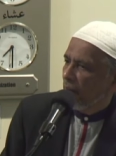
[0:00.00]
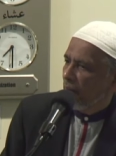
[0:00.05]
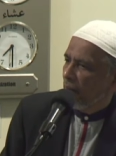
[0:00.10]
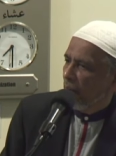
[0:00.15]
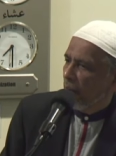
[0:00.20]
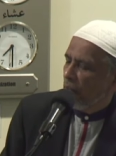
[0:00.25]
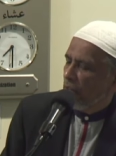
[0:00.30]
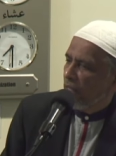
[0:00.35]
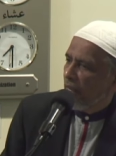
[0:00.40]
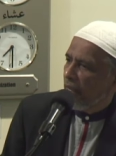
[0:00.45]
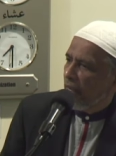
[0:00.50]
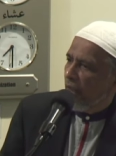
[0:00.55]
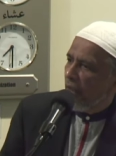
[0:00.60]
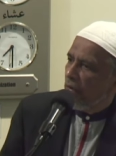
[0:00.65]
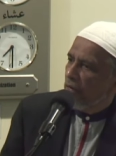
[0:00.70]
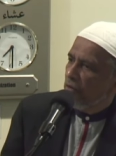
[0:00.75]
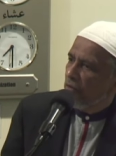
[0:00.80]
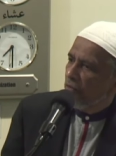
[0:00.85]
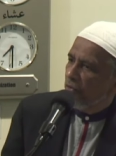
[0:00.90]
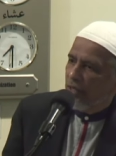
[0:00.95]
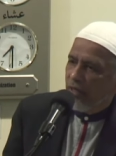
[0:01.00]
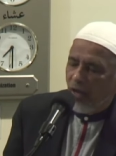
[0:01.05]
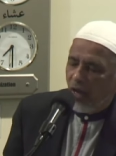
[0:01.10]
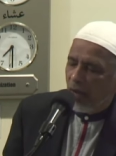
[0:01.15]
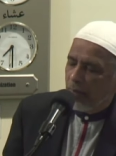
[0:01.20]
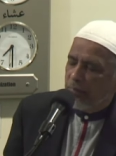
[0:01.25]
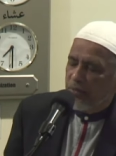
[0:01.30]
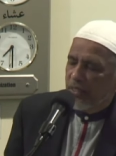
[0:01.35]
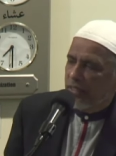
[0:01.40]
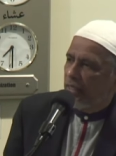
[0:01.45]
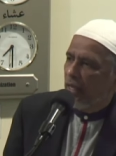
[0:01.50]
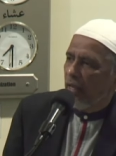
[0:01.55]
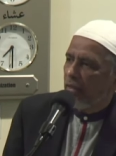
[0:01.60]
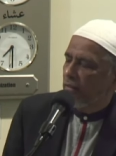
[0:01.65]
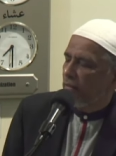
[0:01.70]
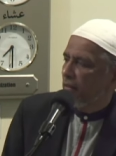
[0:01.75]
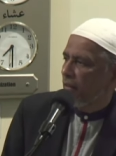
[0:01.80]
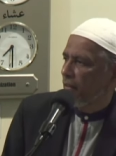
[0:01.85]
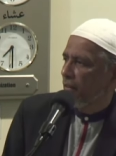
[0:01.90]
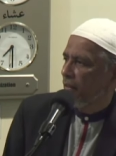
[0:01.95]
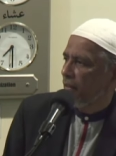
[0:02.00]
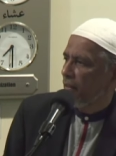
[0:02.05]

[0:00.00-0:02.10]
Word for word: Was I angry, upset?